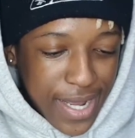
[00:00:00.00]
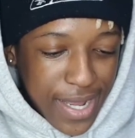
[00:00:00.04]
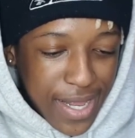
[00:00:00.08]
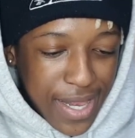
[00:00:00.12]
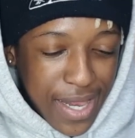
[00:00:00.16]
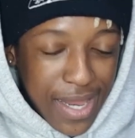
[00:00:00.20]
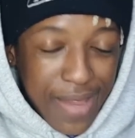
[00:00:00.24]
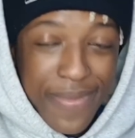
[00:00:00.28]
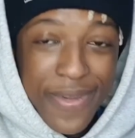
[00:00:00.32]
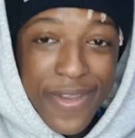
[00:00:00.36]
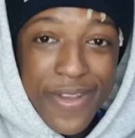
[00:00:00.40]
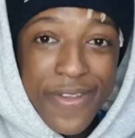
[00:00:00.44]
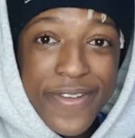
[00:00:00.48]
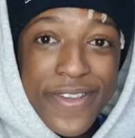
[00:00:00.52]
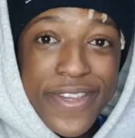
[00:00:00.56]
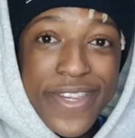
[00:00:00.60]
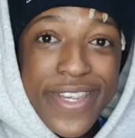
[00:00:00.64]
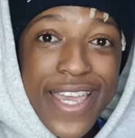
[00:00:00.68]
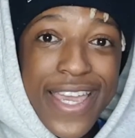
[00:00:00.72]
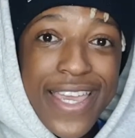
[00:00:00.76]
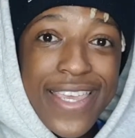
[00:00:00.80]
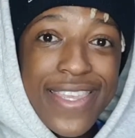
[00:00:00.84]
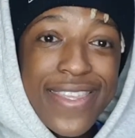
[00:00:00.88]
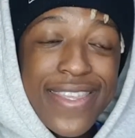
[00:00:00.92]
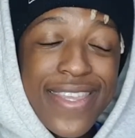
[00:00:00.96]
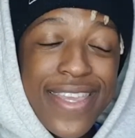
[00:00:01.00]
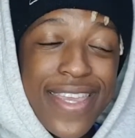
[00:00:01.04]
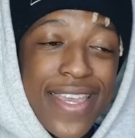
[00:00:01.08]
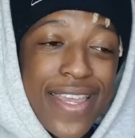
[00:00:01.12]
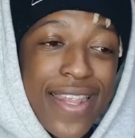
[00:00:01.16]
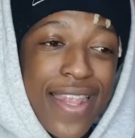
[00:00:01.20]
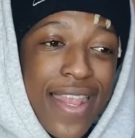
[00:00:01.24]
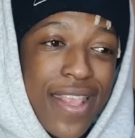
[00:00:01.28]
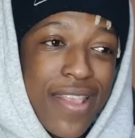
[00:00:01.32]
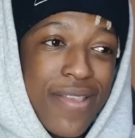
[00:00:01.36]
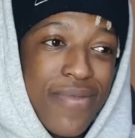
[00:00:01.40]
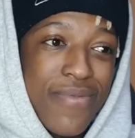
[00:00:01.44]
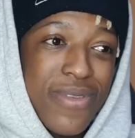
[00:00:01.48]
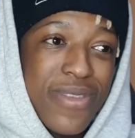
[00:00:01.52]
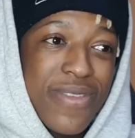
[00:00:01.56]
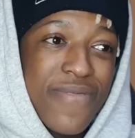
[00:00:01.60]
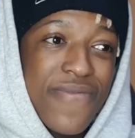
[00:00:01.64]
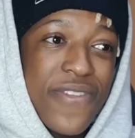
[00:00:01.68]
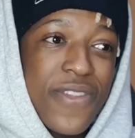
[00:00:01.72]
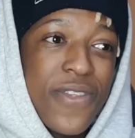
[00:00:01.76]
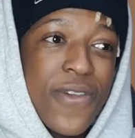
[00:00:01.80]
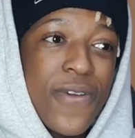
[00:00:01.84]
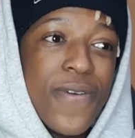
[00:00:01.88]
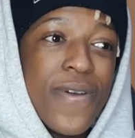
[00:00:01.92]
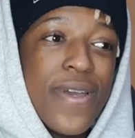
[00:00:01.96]
Let me know what you guys think. Like, music
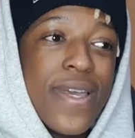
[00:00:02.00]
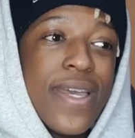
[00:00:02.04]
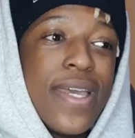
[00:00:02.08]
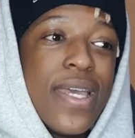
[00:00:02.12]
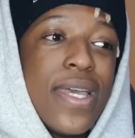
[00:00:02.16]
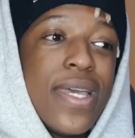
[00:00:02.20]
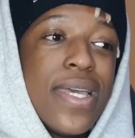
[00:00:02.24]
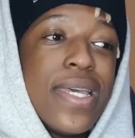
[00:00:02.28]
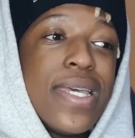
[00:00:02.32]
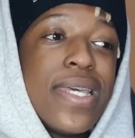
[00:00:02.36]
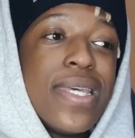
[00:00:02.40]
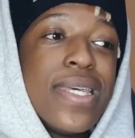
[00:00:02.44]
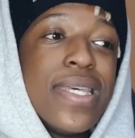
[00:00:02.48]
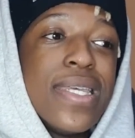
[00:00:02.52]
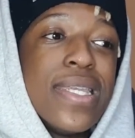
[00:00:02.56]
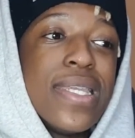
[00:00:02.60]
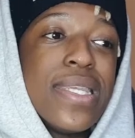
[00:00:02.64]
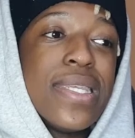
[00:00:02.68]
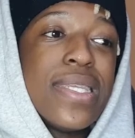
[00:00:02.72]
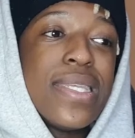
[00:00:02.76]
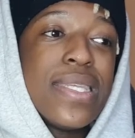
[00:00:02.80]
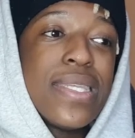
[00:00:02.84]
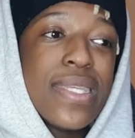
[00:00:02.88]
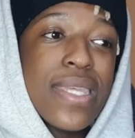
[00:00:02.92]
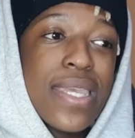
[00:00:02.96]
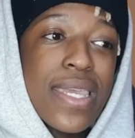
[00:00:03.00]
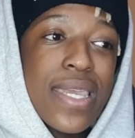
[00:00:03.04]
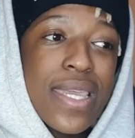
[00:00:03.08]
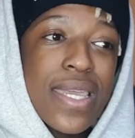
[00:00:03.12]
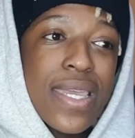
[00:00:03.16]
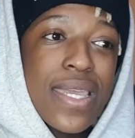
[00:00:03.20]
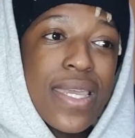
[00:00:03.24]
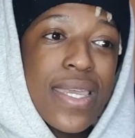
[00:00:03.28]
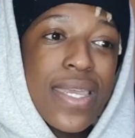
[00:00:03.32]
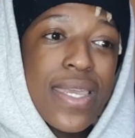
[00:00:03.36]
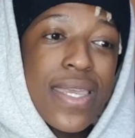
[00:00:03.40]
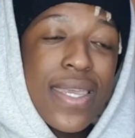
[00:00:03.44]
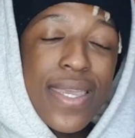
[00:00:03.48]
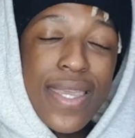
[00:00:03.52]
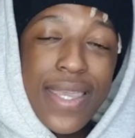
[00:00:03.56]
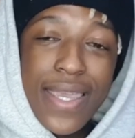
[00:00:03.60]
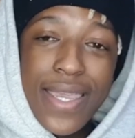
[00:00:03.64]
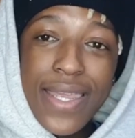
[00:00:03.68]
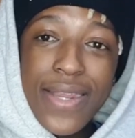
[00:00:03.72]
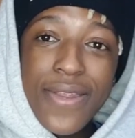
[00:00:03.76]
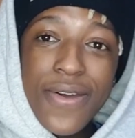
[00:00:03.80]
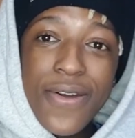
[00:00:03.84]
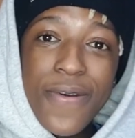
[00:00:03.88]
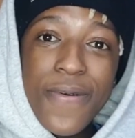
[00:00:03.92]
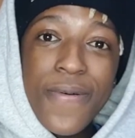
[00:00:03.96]
video is sick
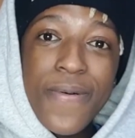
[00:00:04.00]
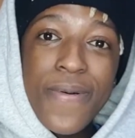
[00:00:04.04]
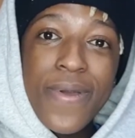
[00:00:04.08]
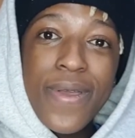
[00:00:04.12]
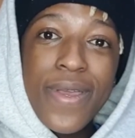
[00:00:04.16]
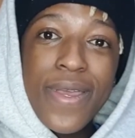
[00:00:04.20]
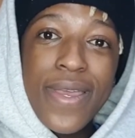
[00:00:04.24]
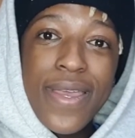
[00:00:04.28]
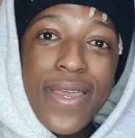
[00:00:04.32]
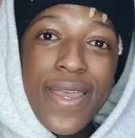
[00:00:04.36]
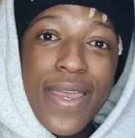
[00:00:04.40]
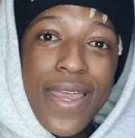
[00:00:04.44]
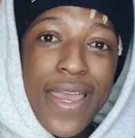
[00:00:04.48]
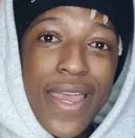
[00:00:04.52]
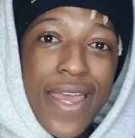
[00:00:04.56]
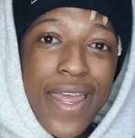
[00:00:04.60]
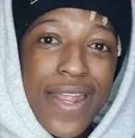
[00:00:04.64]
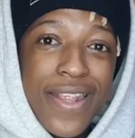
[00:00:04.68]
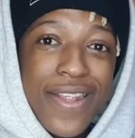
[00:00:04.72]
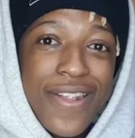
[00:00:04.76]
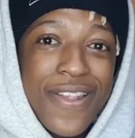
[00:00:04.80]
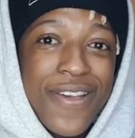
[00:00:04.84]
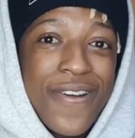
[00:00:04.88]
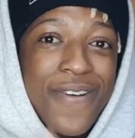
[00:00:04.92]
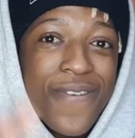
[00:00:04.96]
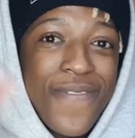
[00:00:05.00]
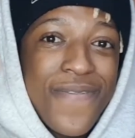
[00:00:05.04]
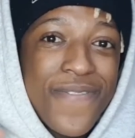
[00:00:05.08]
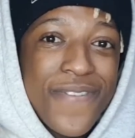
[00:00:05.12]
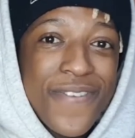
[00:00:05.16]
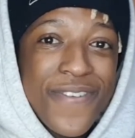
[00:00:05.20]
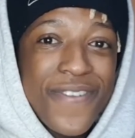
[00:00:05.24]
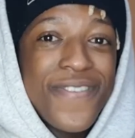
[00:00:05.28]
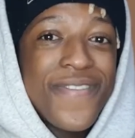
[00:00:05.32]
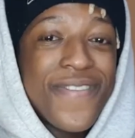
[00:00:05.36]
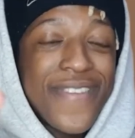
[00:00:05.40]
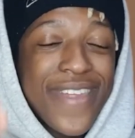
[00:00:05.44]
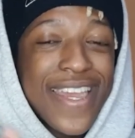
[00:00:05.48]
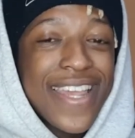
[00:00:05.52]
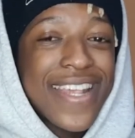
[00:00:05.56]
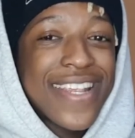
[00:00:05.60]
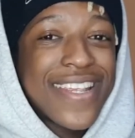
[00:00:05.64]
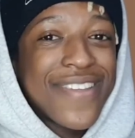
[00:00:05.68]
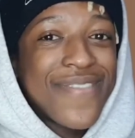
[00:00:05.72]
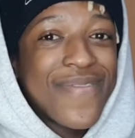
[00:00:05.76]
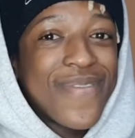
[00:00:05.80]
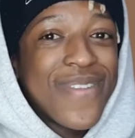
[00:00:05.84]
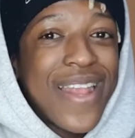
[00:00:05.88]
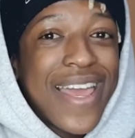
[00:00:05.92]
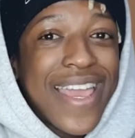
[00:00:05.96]
and all. And, you know, first
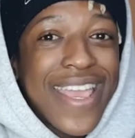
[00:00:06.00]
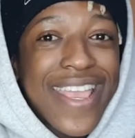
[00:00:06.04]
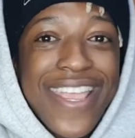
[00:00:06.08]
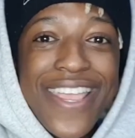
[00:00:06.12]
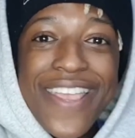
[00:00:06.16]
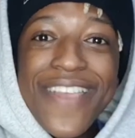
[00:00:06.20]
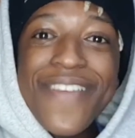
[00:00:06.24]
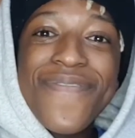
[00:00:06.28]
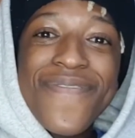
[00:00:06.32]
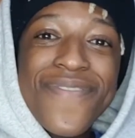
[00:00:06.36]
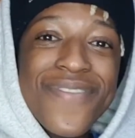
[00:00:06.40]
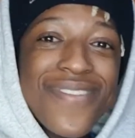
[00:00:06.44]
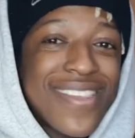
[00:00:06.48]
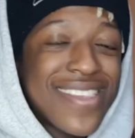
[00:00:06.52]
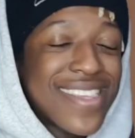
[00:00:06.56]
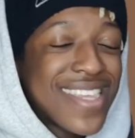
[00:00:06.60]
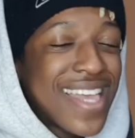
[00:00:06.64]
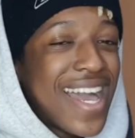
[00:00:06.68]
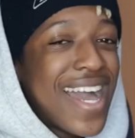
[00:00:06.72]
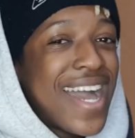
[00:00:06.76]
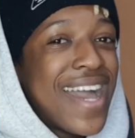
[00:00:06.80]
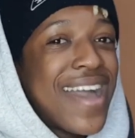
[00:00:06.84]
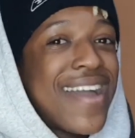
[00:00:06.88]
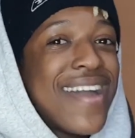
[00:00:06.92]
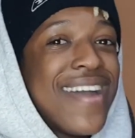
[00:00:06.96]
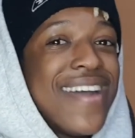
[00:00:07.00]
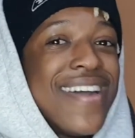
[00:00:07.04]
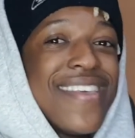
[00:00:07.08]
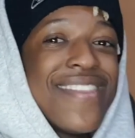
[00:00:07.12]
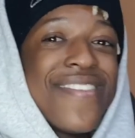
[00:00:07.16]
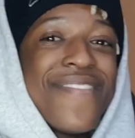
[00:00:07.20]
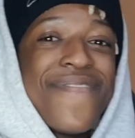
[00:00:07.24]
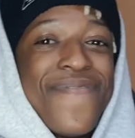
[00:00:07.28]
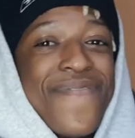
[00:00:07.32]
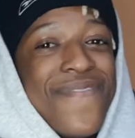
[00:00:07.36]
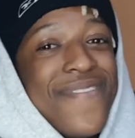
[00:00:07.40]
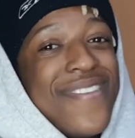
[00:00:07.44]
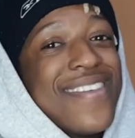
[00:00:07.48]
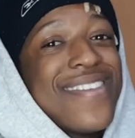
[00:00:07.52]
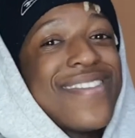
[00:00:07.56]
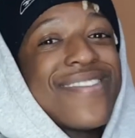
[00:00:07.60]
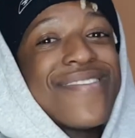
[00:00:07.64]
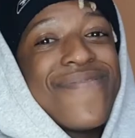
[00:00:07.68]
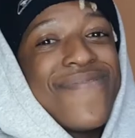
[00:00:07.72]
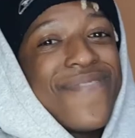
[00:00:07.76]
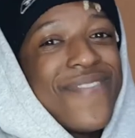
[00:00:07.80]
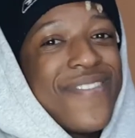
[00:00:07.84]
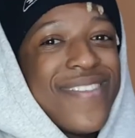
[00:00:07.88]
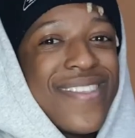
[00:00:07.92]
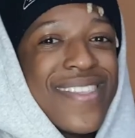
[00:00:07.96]
reaction, we're like, here, first time. This is the
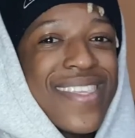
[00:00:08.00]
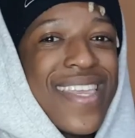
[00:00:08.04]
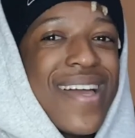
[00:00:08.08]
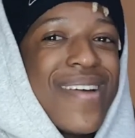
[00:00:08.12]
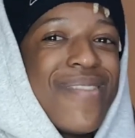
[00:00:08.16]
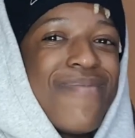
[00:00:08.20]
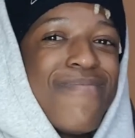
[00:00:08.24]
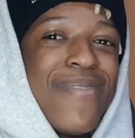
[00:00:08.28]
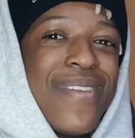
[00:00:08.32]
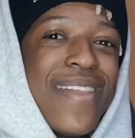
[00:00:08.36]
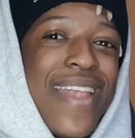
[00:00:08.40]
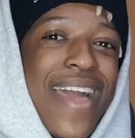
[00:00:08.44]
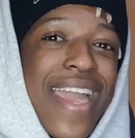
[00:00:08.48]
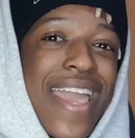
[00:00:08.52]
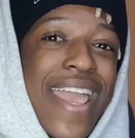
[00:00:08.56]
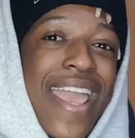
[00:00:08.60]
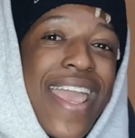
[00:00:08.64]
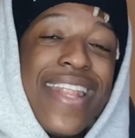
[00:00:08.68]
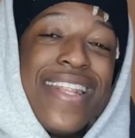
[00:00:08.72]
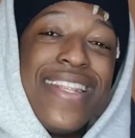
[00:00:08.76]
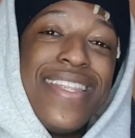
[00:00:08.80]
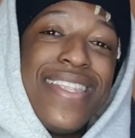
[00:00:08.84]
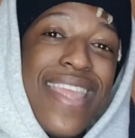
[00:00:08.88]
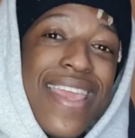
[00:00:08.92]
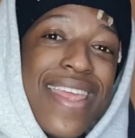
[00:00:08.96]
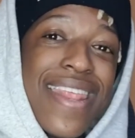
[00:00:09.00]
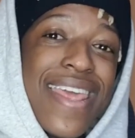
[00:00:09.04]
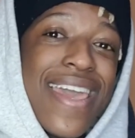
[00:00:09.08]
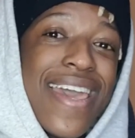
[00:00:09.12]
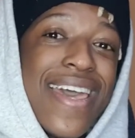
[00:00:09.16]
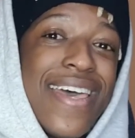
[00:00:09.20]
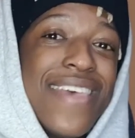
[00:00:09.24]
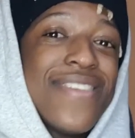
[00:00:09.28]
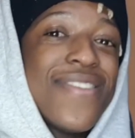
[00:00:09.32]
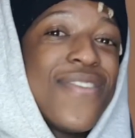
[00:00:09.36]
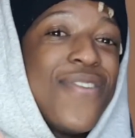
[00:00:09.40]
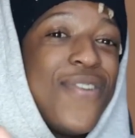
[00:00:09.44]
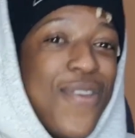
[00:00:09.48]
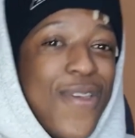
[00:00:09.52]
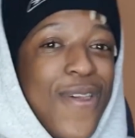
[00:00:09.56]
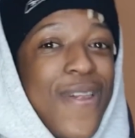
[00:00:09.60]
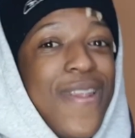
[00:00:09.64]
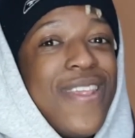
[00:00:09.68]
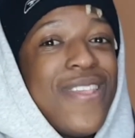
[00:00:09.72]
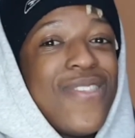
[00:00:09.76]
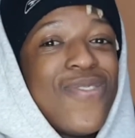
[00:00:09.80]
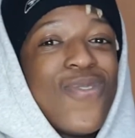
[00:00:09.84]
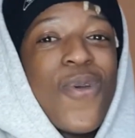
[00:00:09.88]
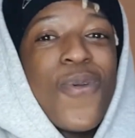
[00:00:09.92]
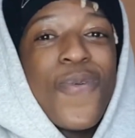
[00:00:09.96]
first time we're like dead ass
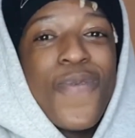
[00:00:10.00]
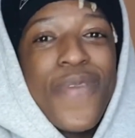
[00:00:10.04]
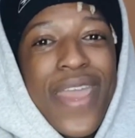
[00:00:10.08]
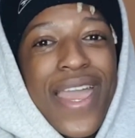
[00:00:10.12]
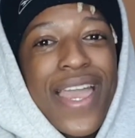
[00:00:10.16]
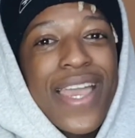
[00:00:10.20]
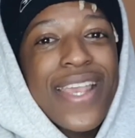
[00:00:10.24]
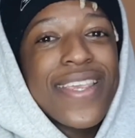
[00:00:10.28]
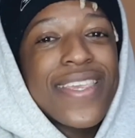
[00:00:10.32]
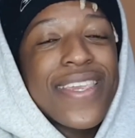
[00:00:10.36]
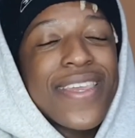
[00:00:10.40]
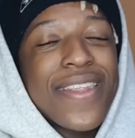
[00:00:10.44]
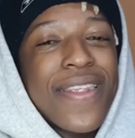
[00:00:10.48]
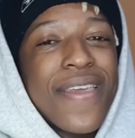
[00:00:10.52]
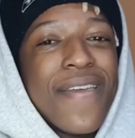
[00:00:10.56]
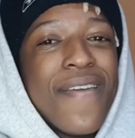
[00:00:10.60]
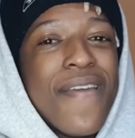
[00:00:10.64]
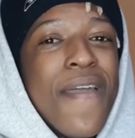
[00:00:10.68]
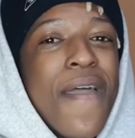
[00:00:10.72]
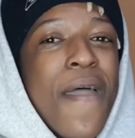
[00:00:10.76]
early to a reaction.